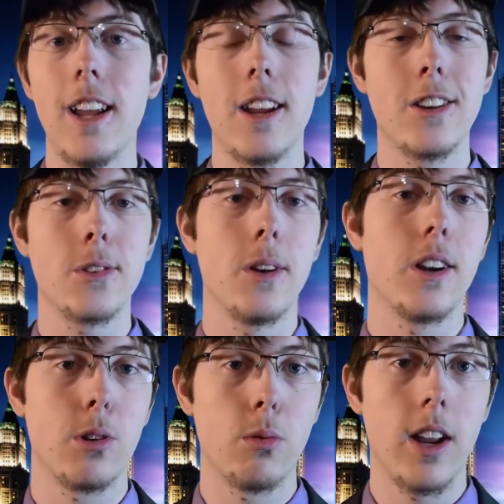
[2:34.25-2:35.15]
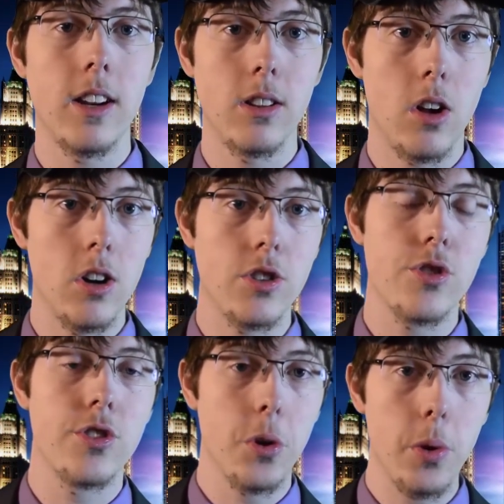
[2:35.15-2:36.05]
He also had a great launch
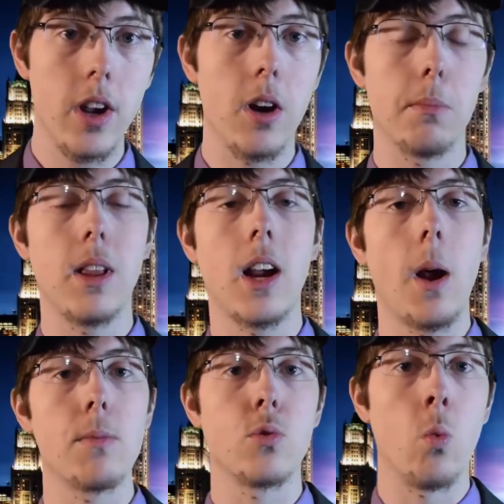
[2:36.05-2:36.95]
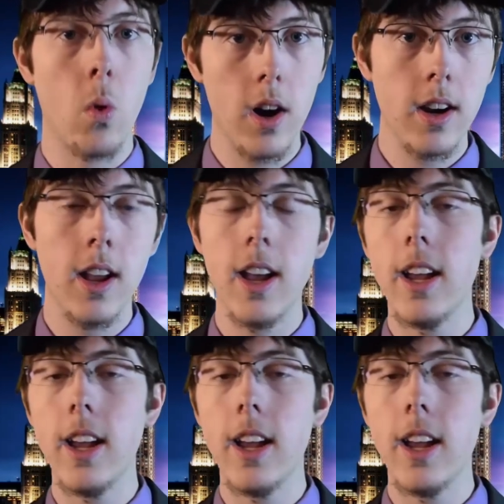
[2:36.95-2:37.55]
Sui on Black Ops 1.